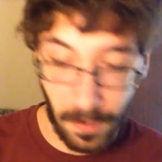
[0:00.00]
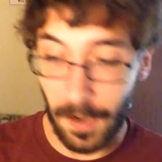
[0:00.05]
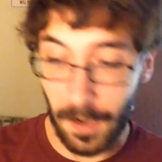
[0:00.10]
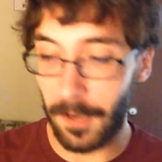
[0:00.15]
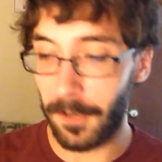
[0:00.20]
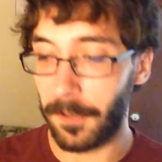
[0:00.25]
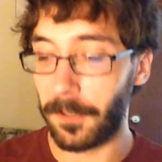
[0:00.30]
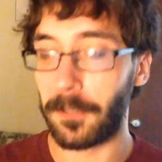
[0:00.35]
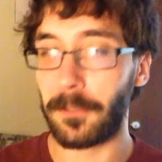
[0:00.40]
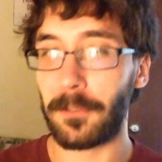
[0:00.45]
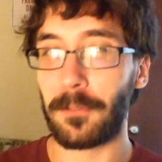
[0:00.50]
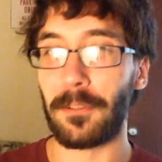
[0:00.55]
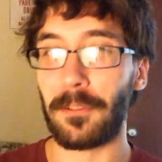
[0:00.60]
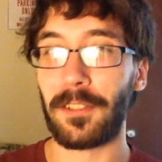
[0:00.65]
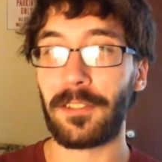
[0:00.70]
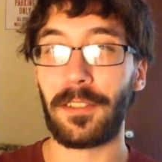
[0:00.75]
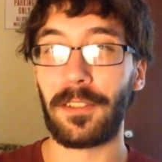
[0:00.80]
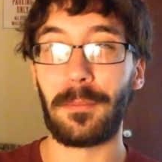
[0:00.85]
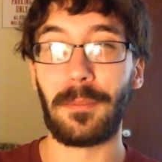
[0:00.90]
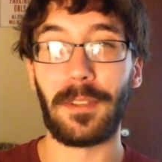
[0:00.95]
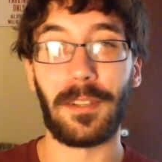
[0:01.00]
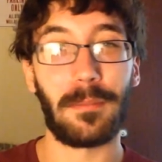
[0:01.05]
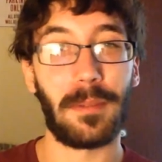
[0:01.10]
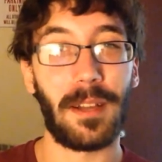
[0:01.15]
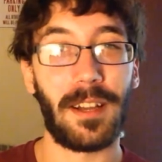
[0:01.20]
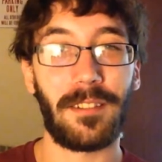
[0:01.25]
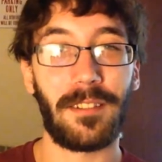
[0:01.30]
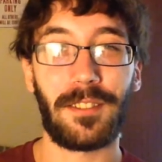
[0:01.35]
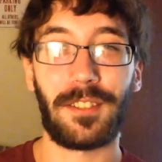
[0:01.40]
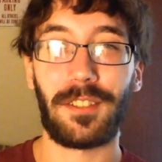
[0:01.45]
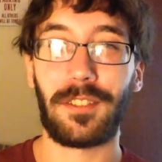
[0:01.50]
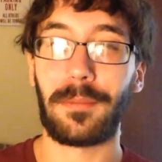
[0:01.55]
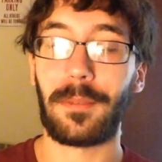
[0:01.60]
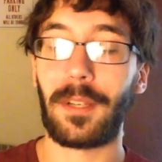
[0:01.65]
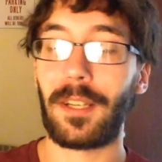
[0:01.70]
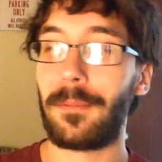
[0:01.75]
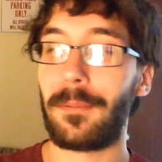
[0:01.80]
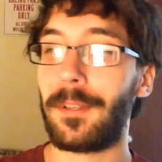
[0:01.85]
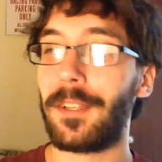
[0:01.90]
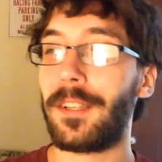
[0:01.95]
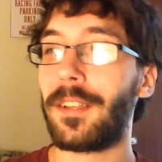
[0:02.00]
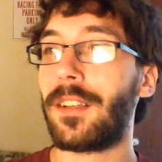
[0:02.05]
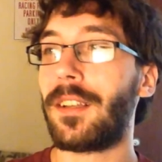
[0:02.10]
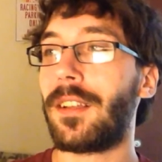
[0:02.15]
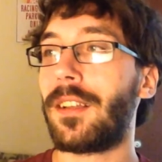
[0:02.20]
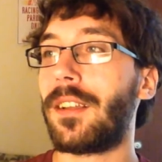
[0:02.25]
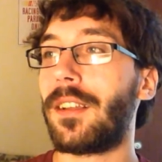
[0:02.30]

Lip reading: I don't know, grizzly mint pouches maybe.